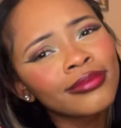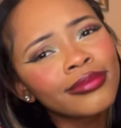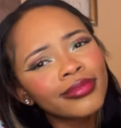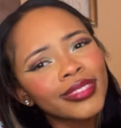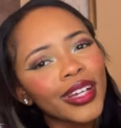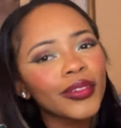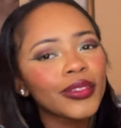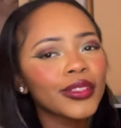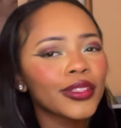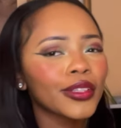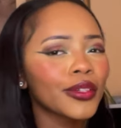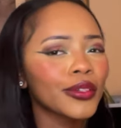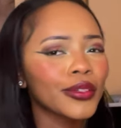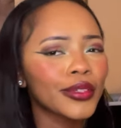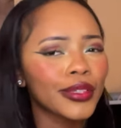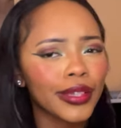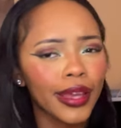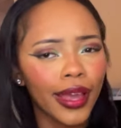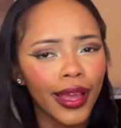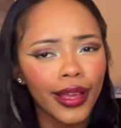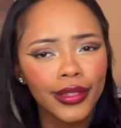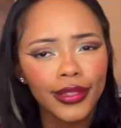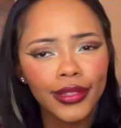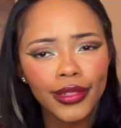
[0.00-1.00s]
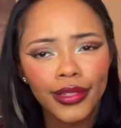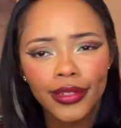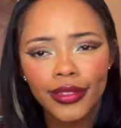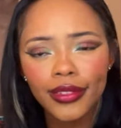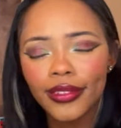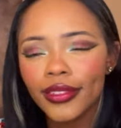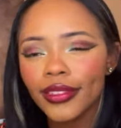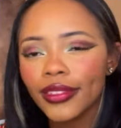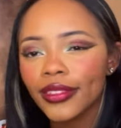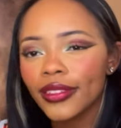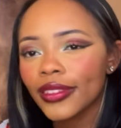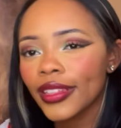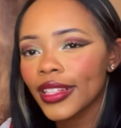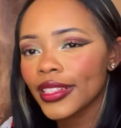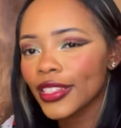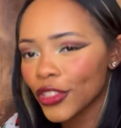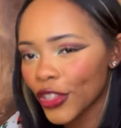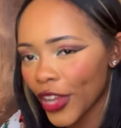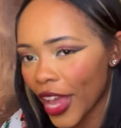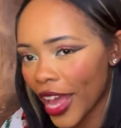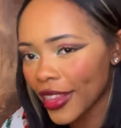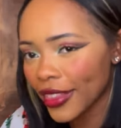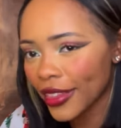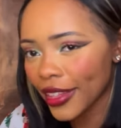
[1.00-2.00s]
was a little sketch. Let's
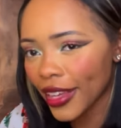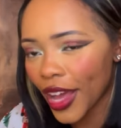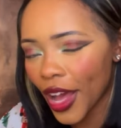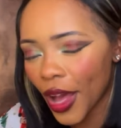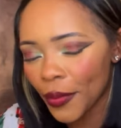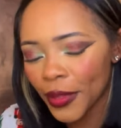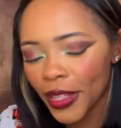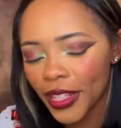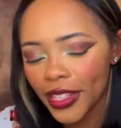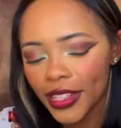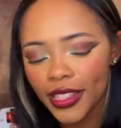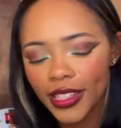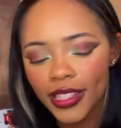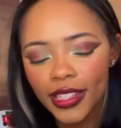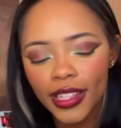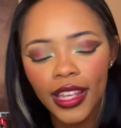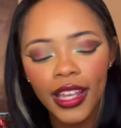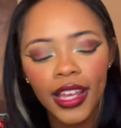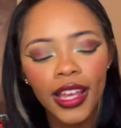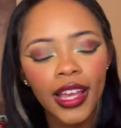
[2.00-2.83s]
chat in the comments.